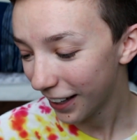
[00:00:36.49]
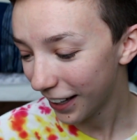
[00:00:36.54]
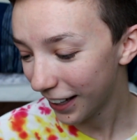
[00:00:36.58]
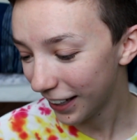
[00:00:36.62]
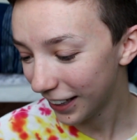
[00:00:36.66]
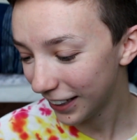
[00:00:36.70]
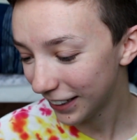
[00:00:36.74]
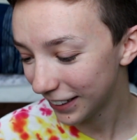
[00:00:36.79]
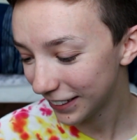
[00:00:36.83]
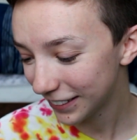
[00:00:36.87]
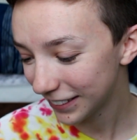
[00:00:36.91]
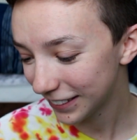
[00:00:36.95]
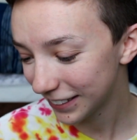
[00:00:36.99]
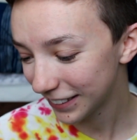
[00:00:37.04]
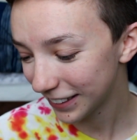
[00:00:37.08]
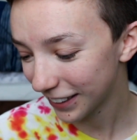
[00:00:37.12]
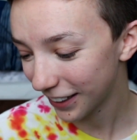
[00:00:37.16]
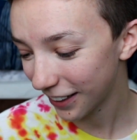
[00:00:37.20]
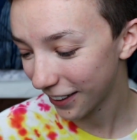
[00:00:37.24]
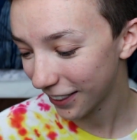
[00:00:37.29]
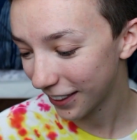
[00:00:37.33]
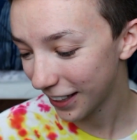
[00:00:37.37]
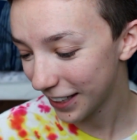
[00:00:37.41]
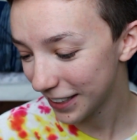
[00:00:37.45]
And
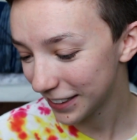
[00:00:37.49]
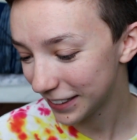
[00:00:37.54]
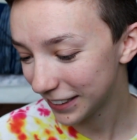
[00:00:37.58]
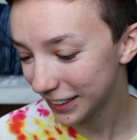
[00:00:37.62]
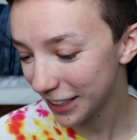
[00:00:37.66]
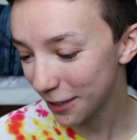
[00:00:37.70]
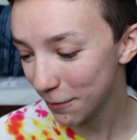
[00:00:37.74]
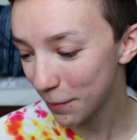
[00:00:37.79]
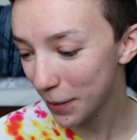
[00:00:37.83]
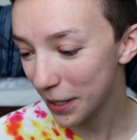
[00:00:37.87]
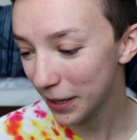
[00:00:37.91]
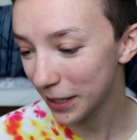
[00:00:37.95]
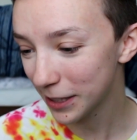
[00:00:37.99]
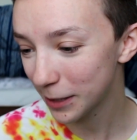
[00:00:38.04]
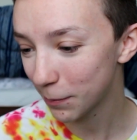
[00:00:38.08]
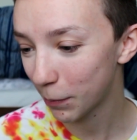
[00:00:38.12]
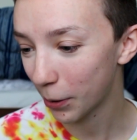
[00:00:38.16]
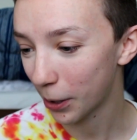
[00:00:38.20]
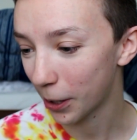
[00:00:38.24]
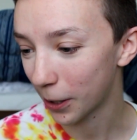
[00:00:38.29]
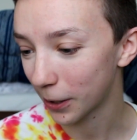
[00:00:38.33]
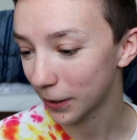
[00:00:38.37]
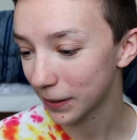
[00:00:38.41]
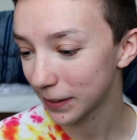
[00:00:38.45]
they sent me this
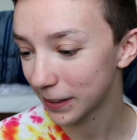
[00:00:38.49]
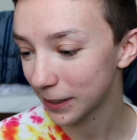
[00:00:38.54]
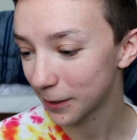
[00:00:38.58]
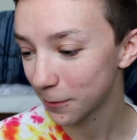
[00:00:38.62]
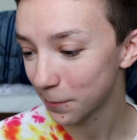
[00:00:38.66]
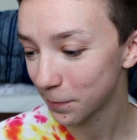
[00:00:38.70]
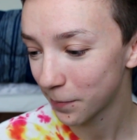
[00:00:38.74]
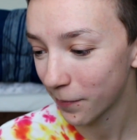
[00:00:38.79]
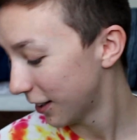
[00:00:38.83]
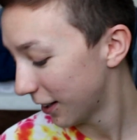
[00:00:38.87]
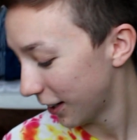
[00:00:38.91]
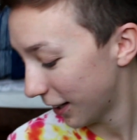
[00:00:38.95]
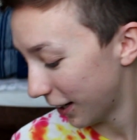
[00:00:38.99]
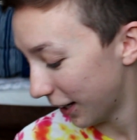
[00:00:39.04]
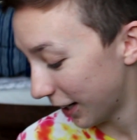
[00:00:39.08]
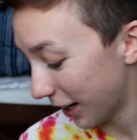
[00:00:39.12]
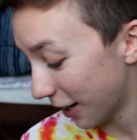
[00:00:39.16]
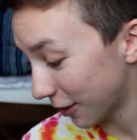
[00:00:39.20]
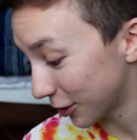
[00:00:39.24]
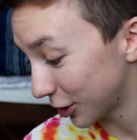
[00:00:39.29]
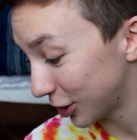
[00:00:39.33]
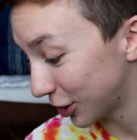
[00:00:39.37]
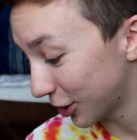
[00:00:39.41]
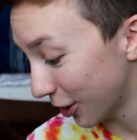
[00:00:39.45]
box, and
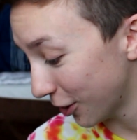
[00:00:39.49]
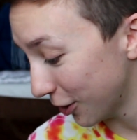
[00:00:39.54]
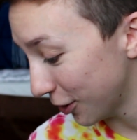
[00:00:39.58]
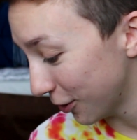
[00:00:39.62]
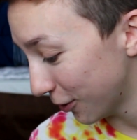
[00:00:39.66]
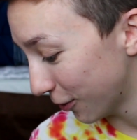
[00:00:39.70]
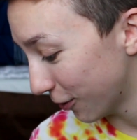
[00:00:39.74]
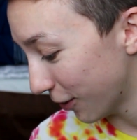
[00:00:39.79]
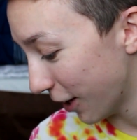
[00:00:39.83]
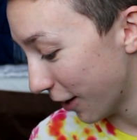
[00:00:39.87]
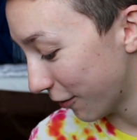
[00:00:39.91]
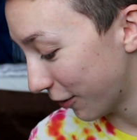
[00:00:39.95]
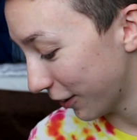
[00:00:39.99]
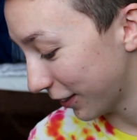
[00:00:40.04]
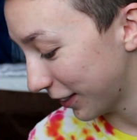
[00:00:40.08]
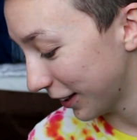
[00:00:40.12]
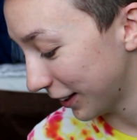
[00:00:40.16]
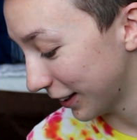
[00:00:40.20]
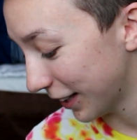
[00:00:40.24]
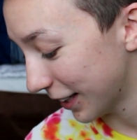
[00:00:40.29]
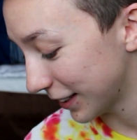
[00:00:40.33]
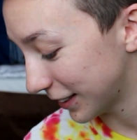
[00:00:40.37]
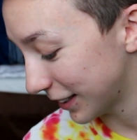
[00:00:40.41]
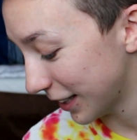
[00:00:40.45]
I'll show you
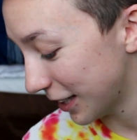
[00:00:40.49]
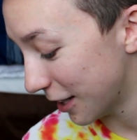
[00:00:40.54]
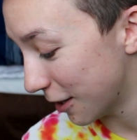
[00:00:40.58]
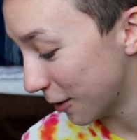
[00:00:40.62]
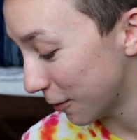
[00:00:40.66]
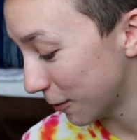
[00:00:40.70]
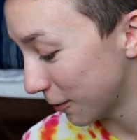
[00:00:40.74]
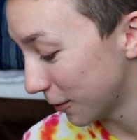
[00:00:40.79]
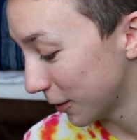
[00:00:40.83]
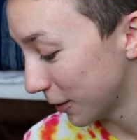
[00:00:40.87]
everything that's in it.